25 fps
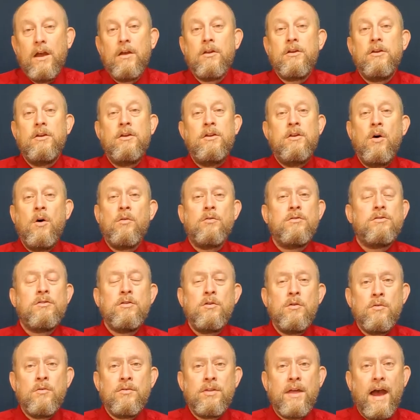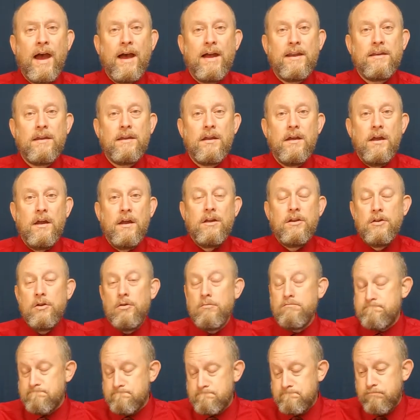You don't do that.
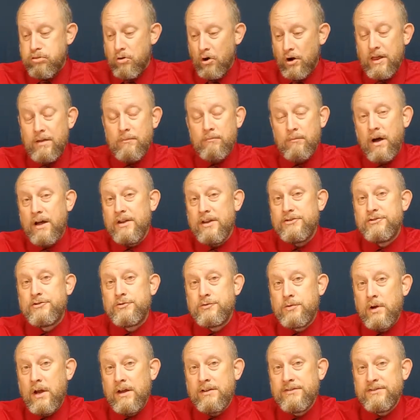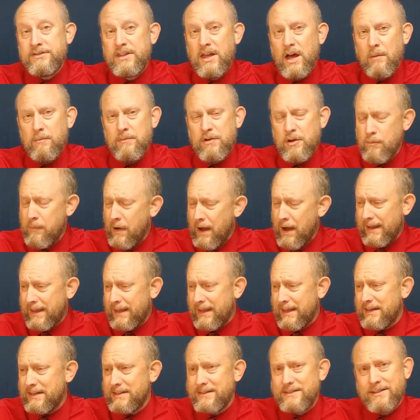You pretty much trust them. You might
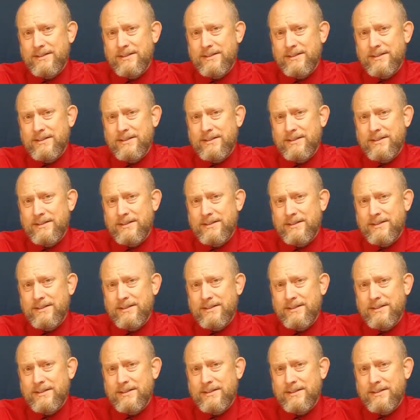get a